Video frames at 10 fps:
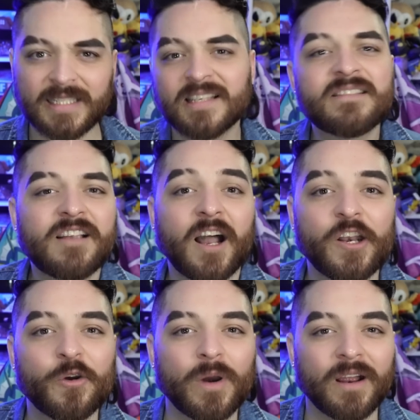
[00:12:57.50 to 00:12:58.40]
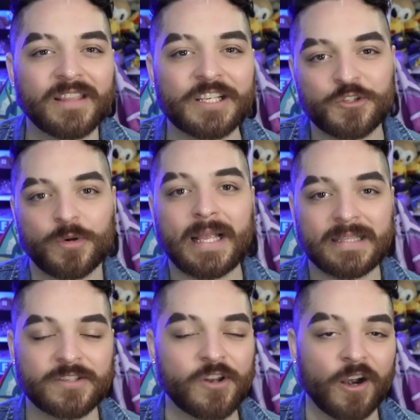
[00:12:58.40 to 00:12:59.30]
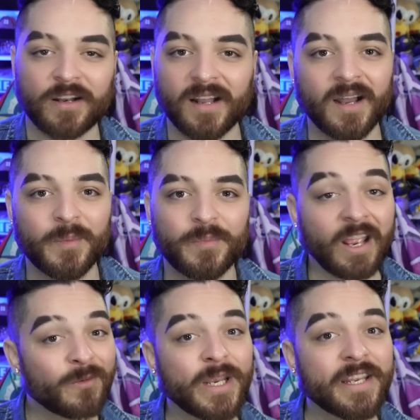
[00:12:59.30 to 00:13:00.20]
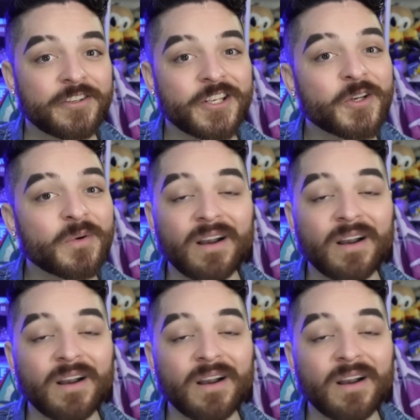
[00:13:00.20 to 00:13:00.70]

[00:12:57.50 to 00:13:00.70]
this is kind of where this trend started up. In week 2,